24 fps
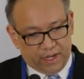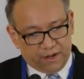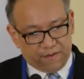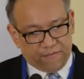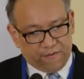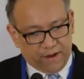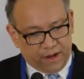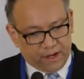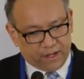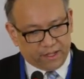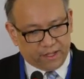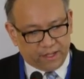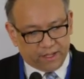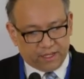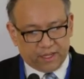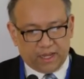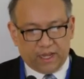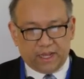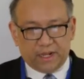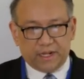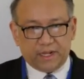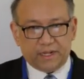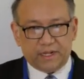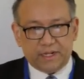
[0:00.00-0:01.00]
In fact, the
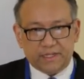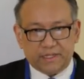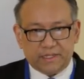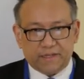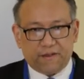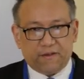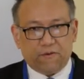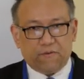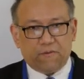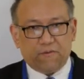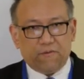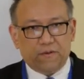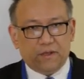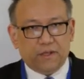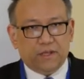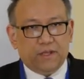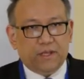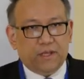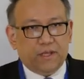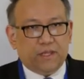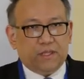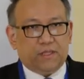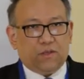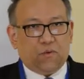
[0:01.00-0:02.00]
Thailand is the
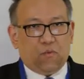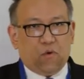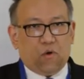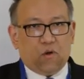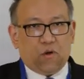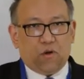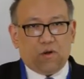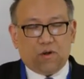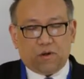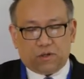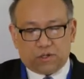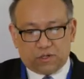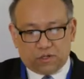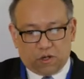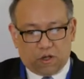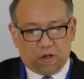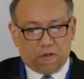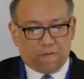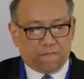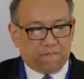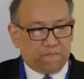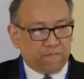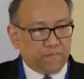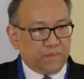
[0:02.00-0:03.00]
world
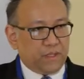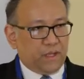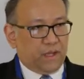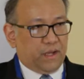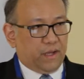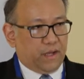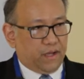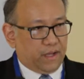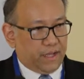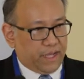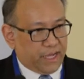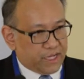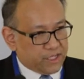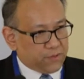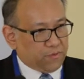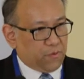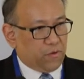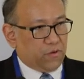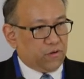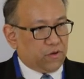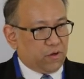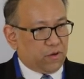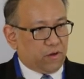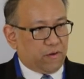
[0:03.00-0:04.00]
top
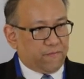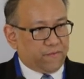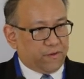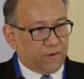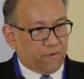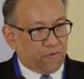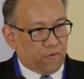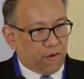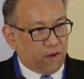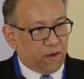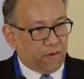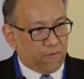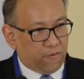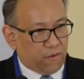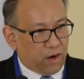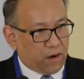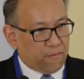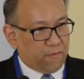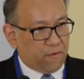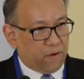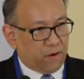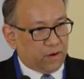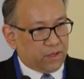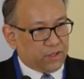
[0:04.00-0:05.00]
exporter of the
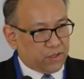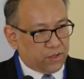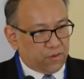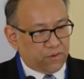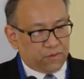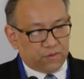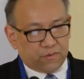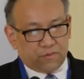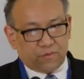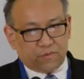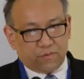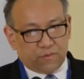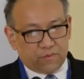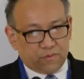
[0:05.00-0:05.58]
rubber, so